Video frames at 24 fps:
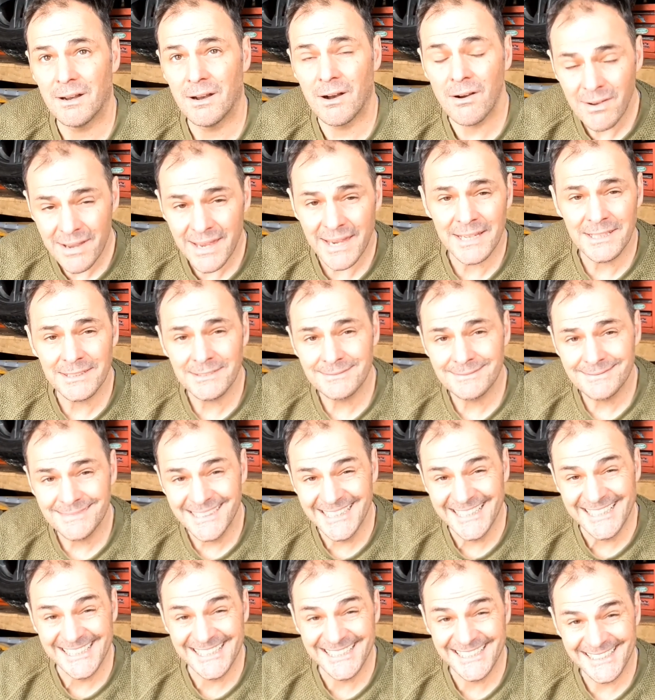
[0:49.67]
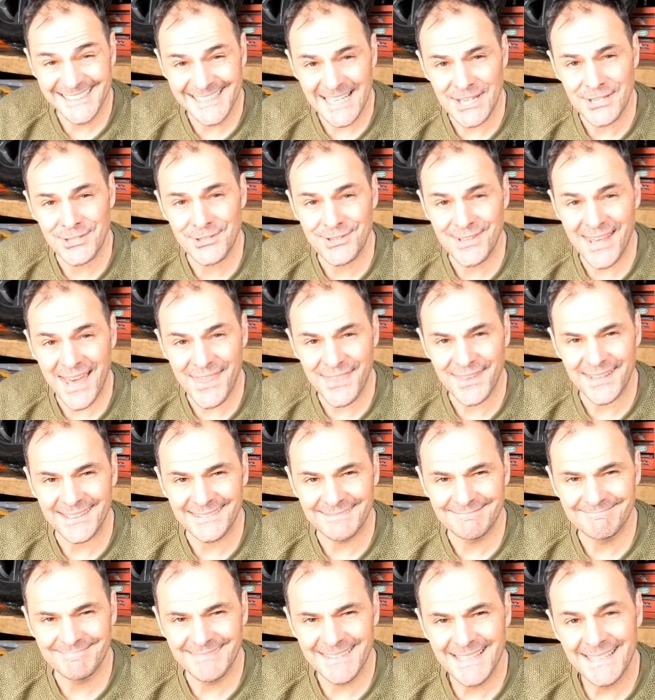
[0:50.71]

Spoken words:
okay, let's do that then.